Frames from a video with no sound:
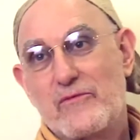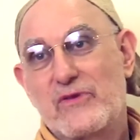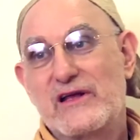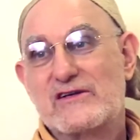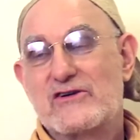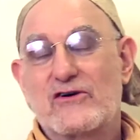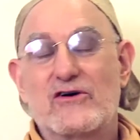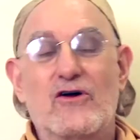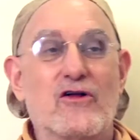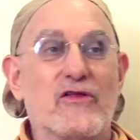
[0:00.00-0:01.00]
please her
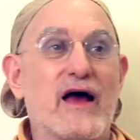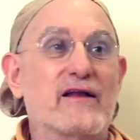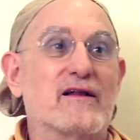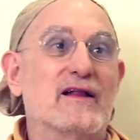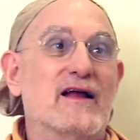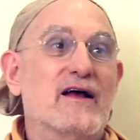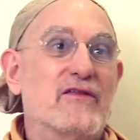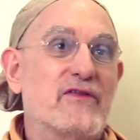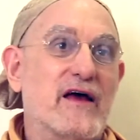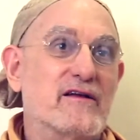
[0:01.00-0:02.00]
and all that,
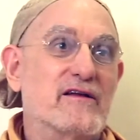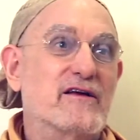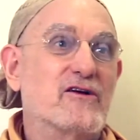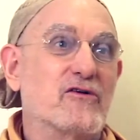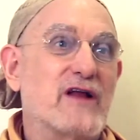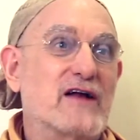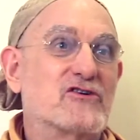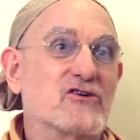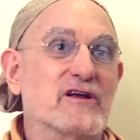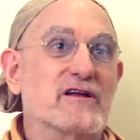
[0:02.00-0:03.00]
then,
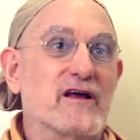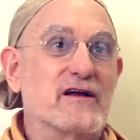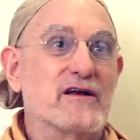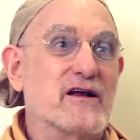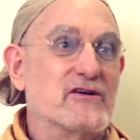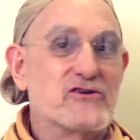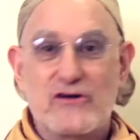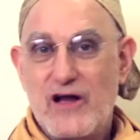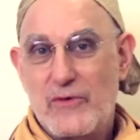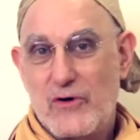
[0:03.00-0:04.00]
naturally, then it should
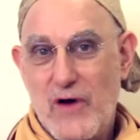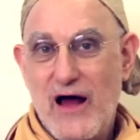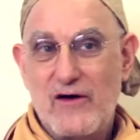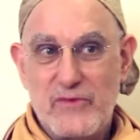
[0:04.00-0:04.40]
come around.